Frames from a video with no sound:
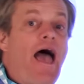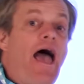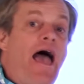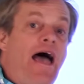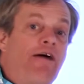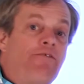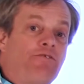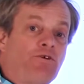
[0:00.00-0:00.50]

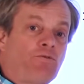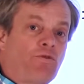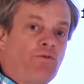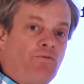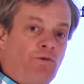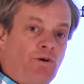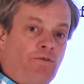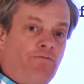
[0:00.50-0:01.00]
After
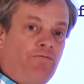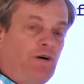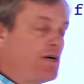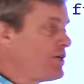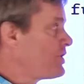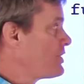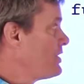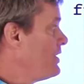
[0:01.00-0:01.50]
the word
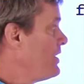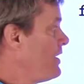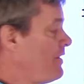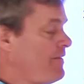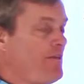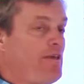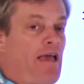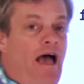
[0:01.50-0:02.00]
function,
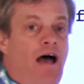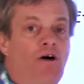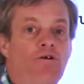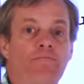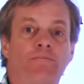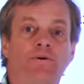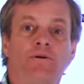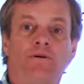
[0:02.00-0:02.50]
the
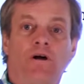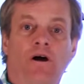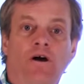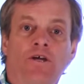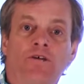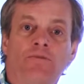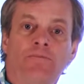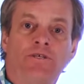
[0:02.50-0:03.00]
output
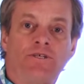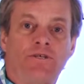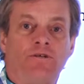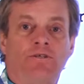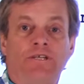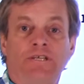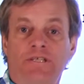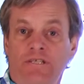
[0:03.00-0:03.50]
arguments
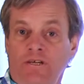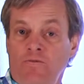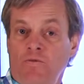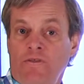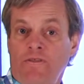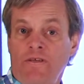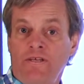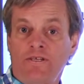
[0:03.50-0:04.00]
are listed
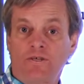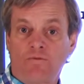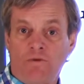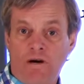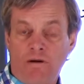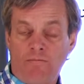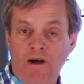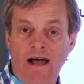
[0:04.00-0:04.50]
within
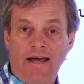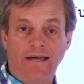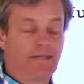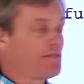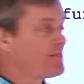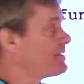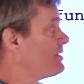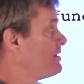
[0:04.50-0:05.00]
square
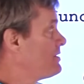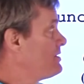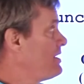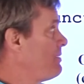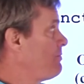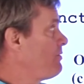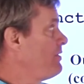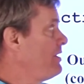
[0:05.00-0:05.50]
brackets,
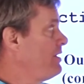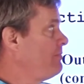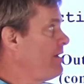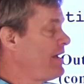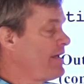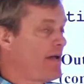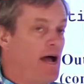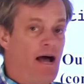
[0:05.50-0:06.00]
separated
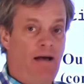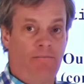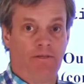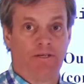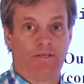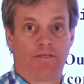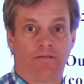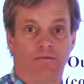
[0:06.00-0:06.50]
by
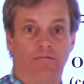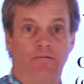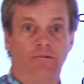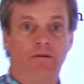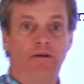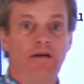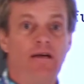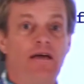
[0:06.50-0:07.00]
commas.
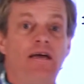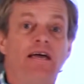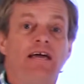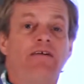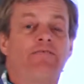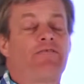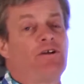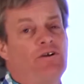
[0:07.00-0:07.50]

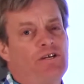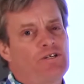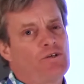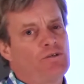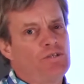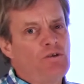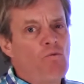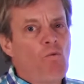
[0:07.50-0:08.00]
If there is
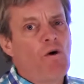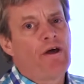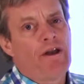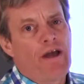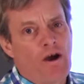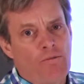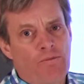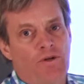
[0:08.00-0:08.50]
only one
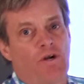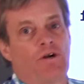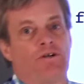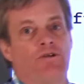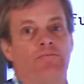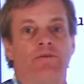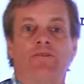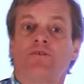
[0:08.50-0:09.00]
output
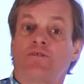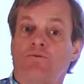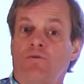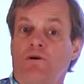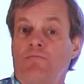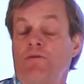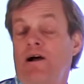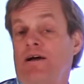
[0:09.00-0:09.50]
argument, the
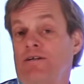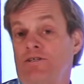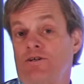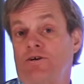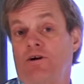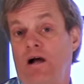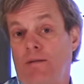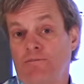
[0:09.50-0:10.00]
square brackets
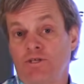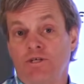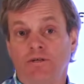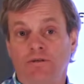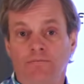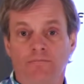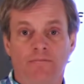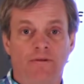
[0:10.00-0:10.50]
are
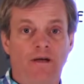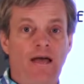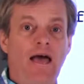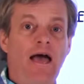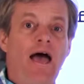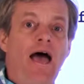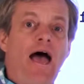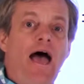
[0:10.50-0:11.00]
optional.
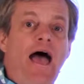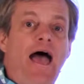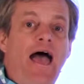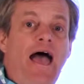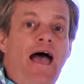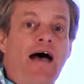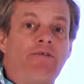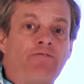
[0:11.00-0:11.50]

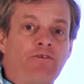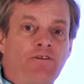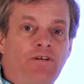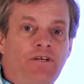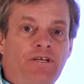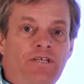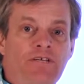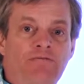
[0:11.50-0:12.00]
After the
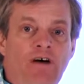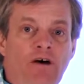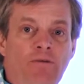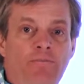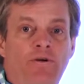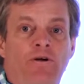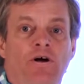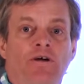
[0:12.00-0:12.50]
list of
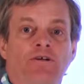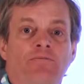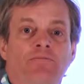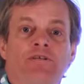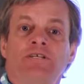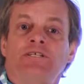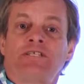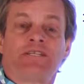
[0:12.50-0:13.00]
output
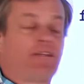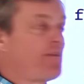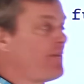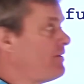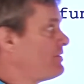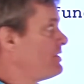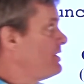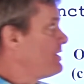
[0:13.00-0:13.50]
arguments,
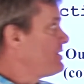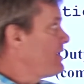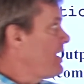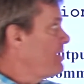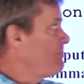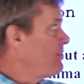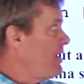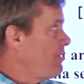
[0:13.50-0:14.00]
there's an
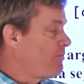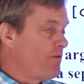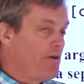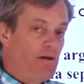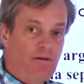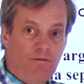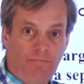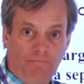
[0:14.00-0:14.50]
assignment
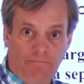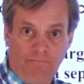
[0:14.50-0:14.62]
operator.